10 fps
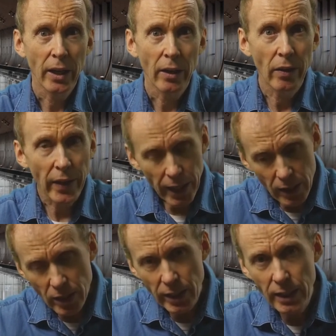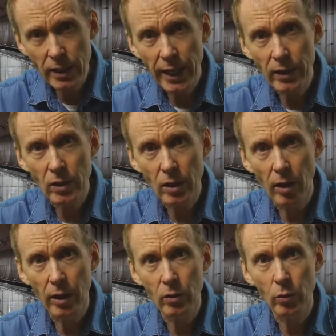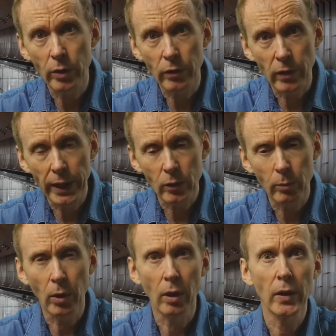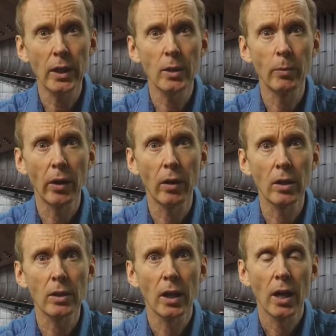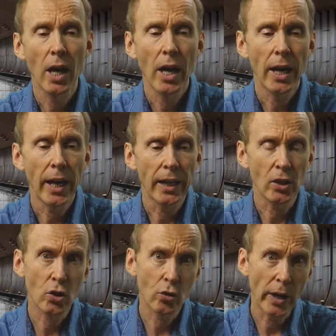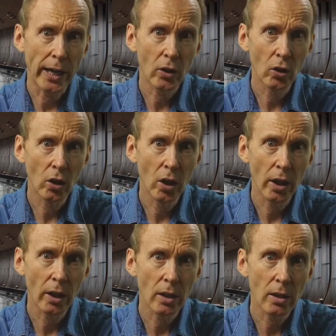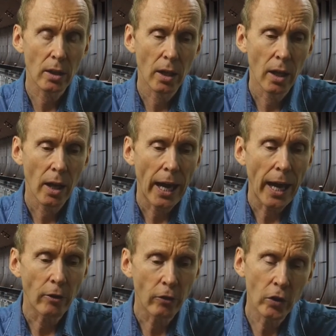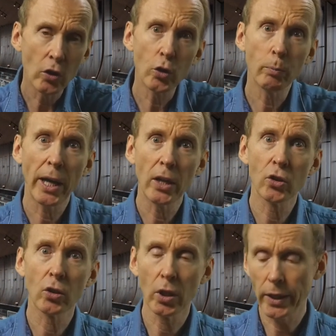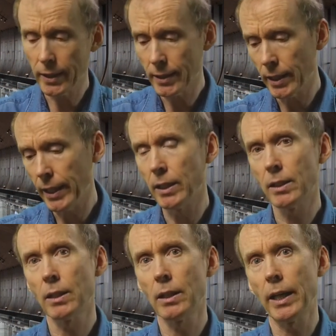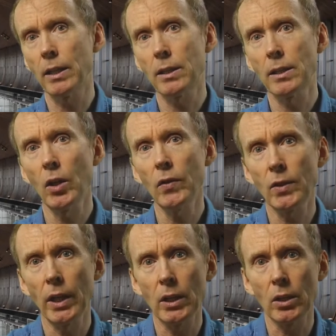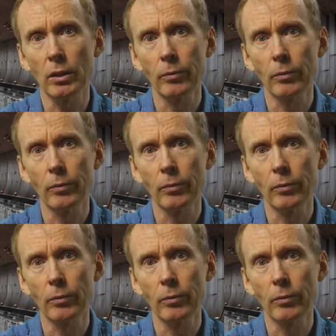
Then you need to take the time to reflect upon the experience, extract the learnings, and future pace your learnings into the next surf session.